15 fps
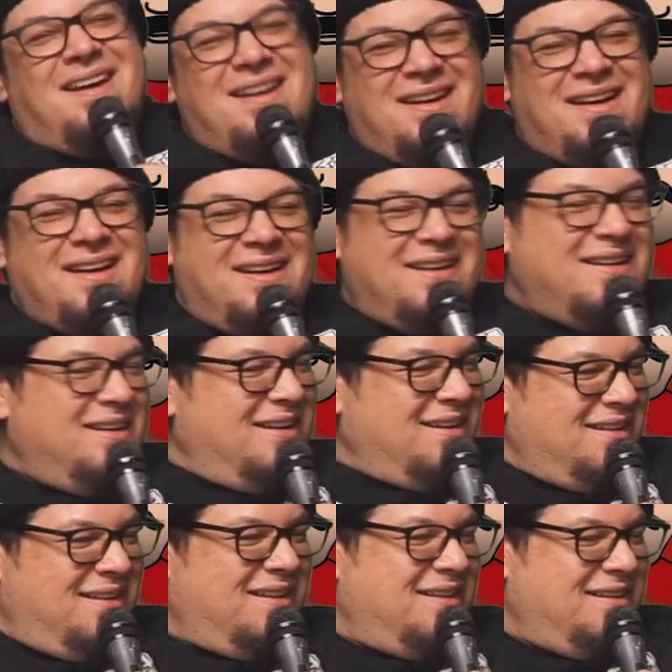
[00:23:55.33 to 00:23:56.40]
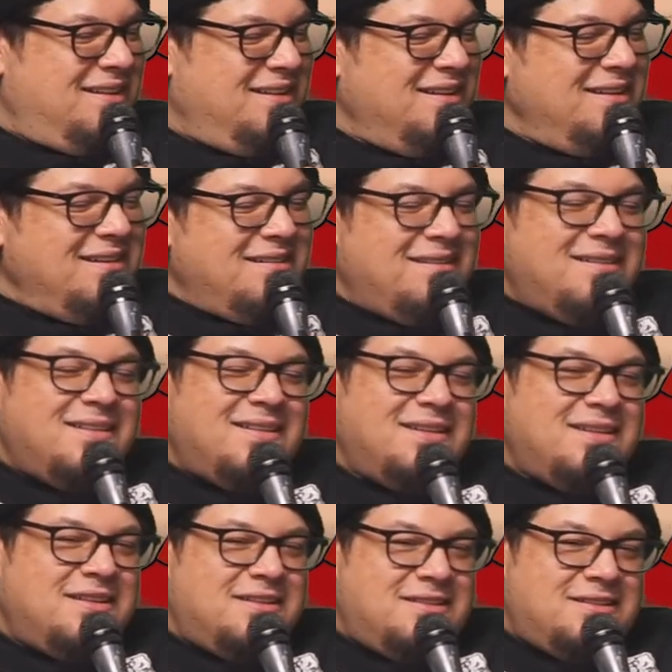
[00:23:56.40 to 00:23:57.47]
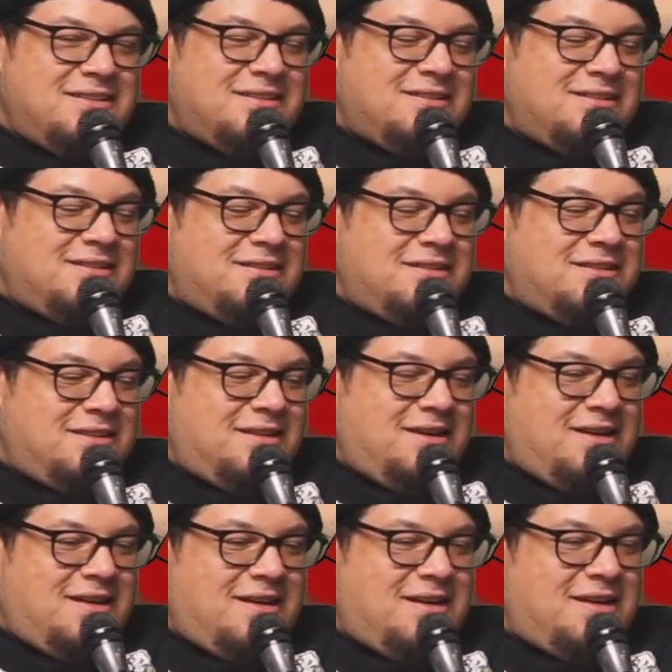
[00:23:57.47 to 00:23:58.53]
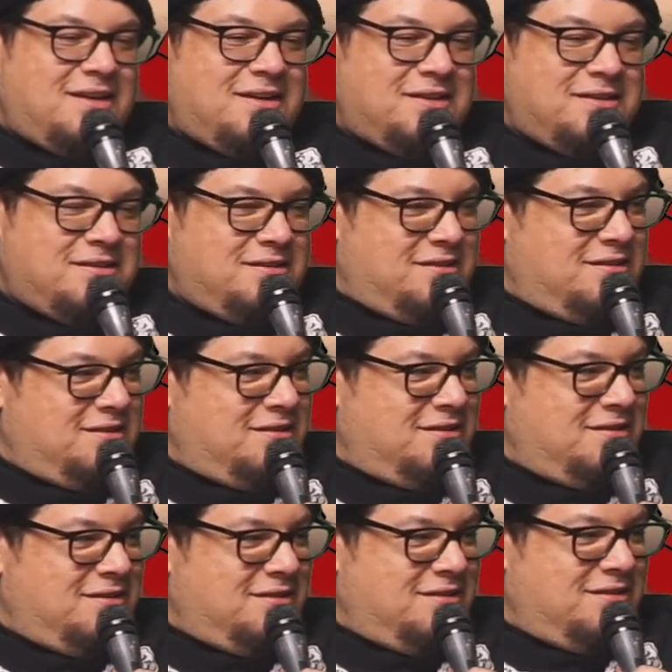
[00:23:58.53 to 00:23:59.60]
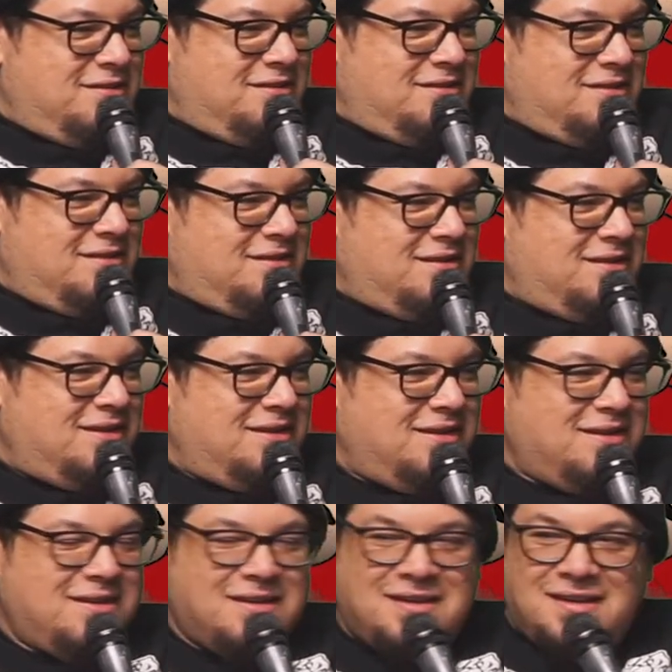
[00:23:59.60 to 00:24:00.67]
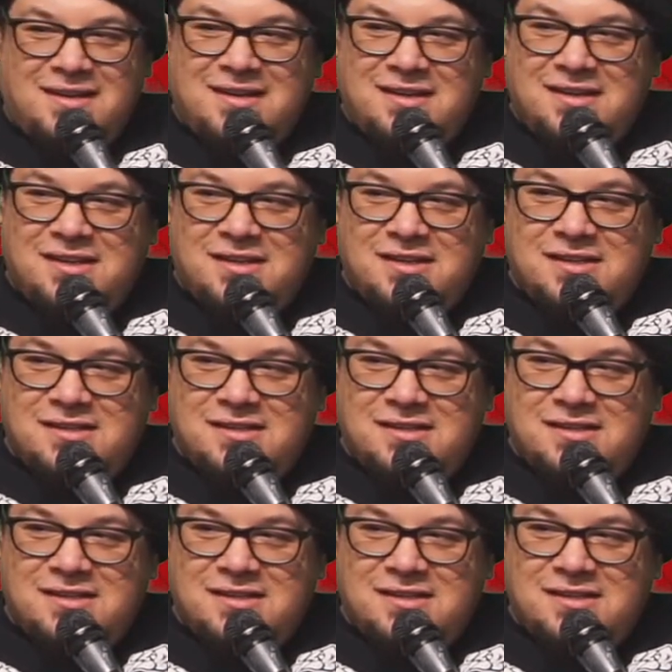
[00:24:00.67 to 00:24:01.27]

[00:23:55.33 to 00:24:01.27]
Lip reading: [no speech]